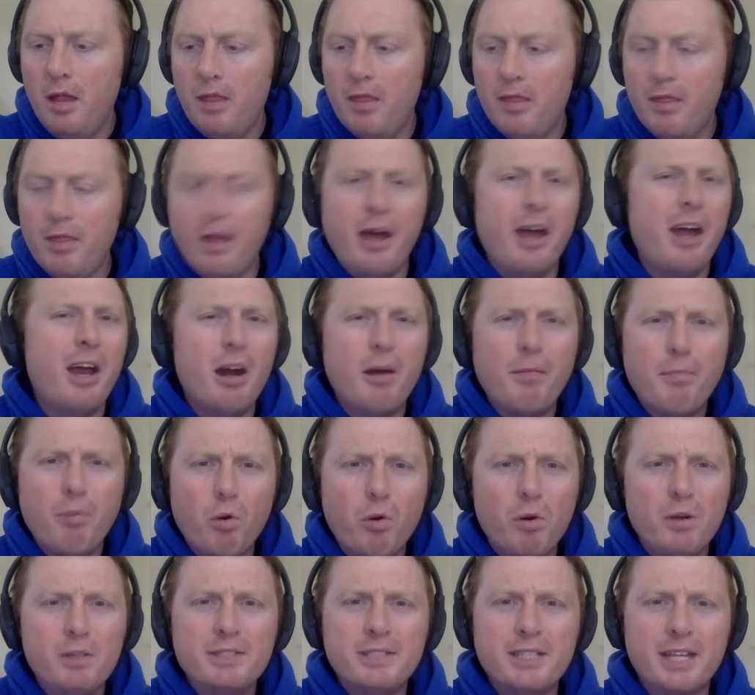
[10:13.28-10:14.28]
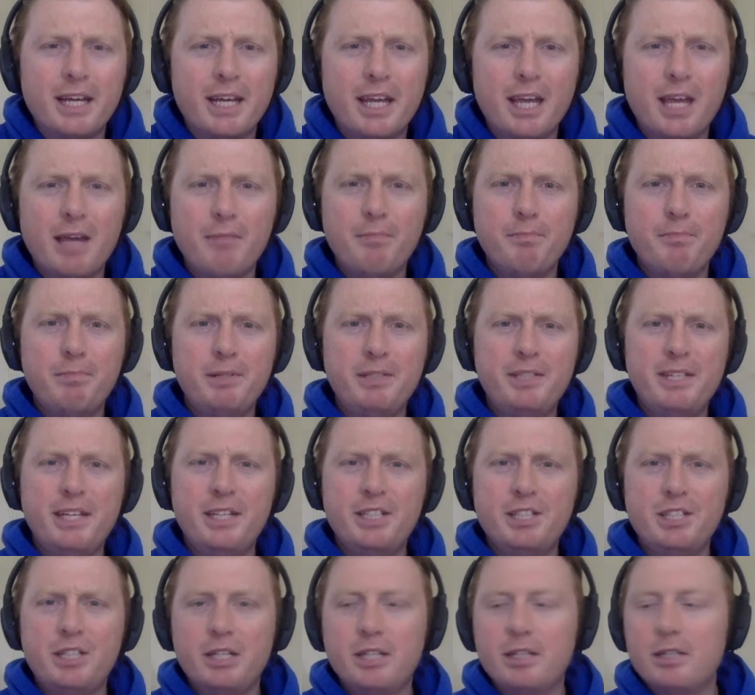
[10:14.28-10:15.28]
airports that get
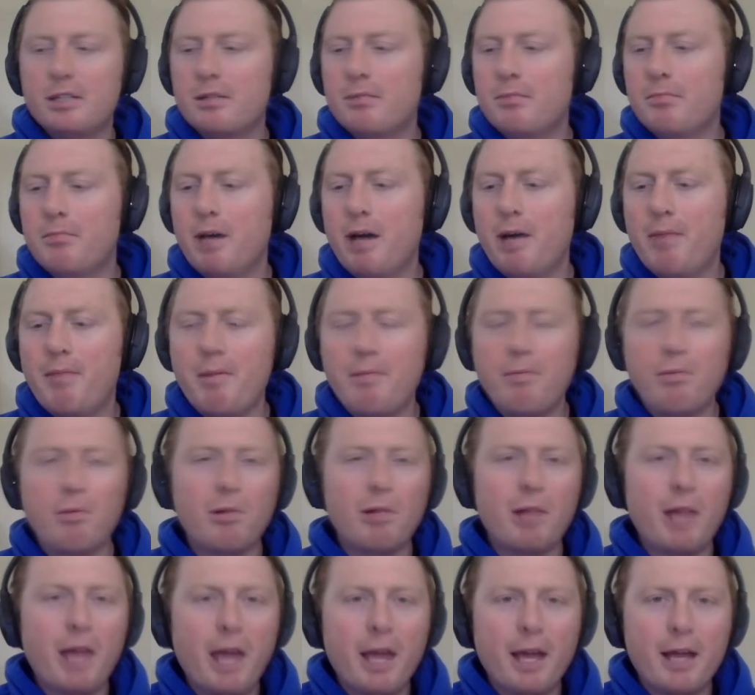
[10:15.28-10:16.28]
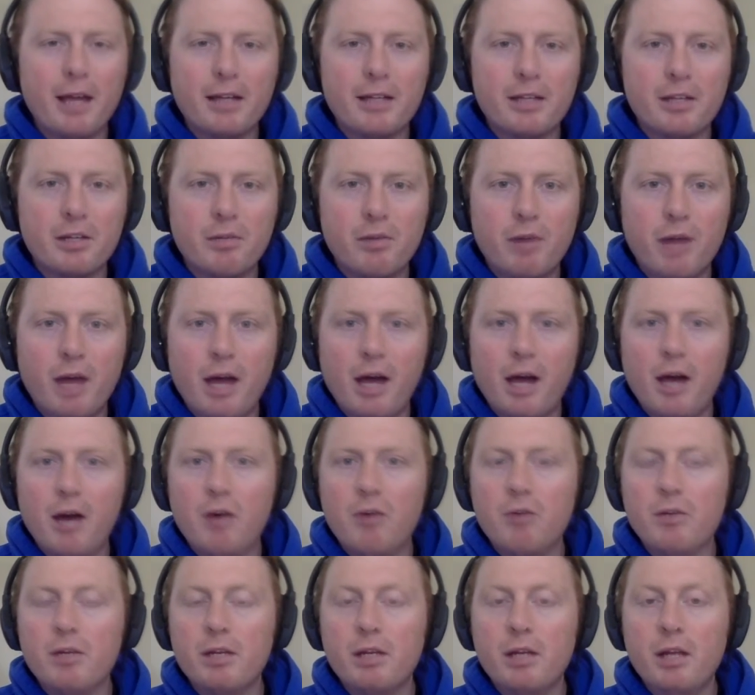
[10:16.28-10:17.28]
petitioned by people laying on the
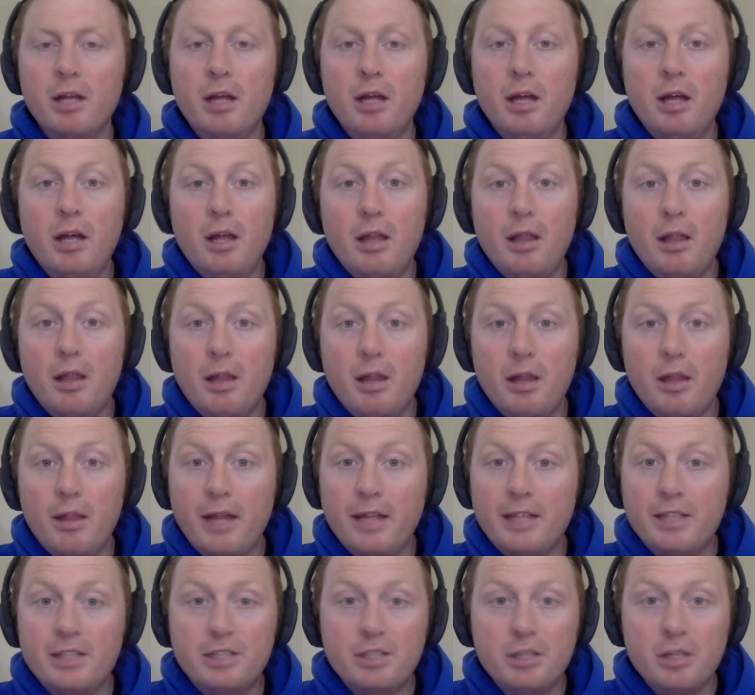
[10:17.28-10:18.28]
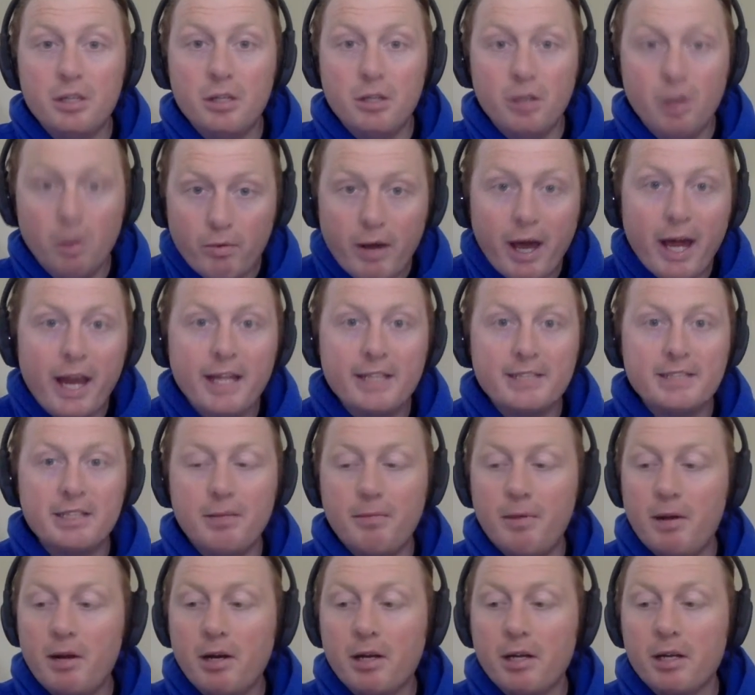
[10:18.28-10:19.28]
ground, and that's your right as an
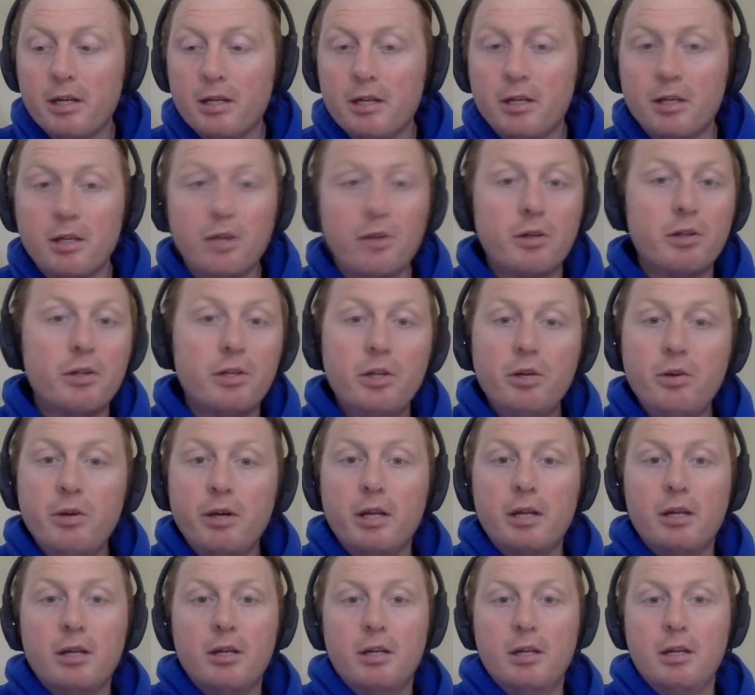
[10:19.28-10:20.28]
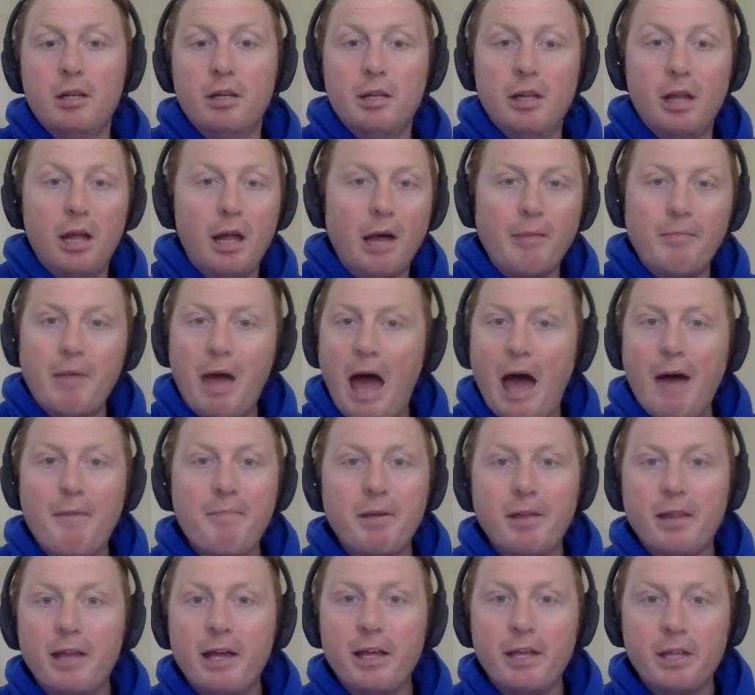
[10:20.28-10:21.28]
American. You can do it. I'm
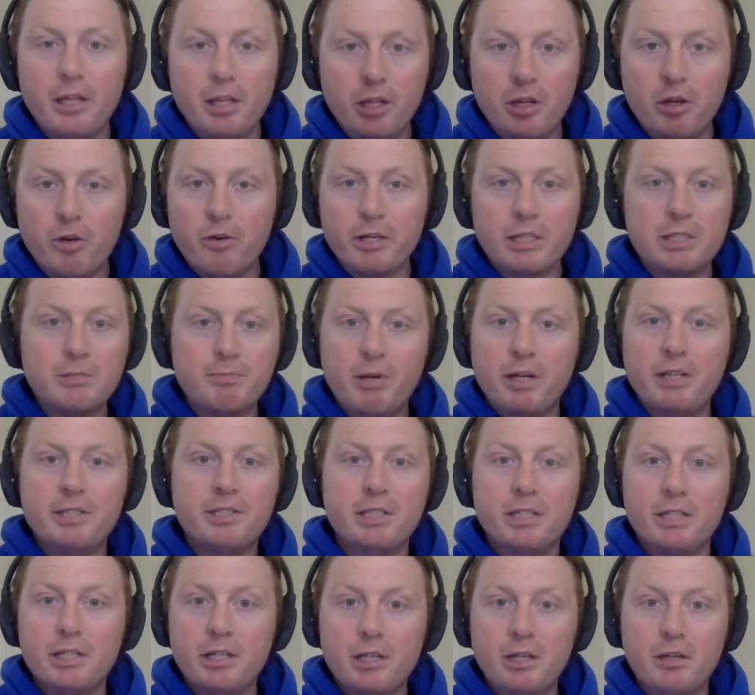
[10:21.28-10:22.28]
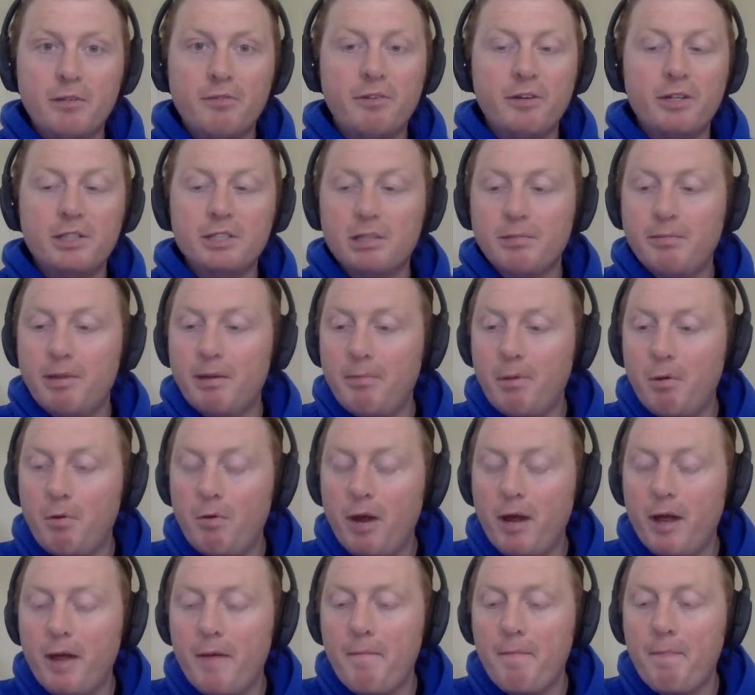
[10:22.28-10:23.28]
happy that you're expressing your First Amendment
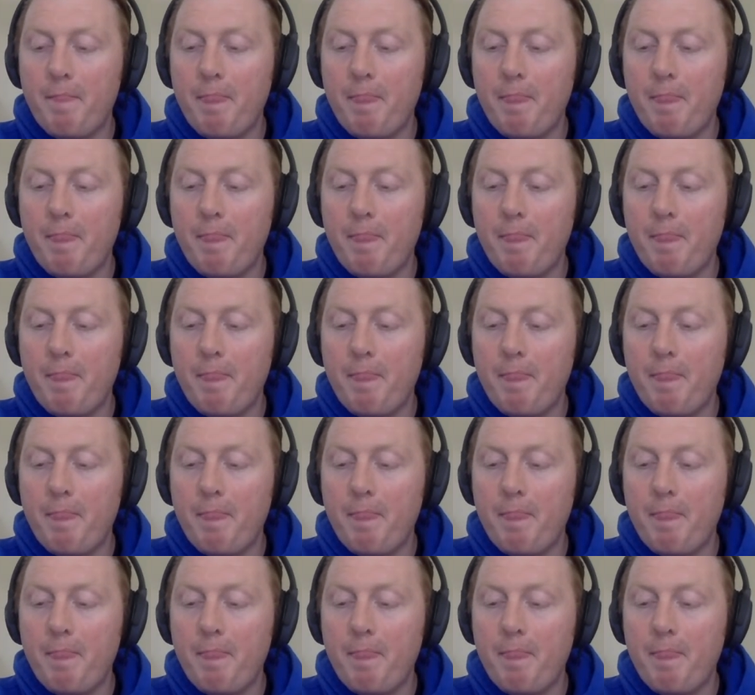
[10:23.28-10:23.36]
right.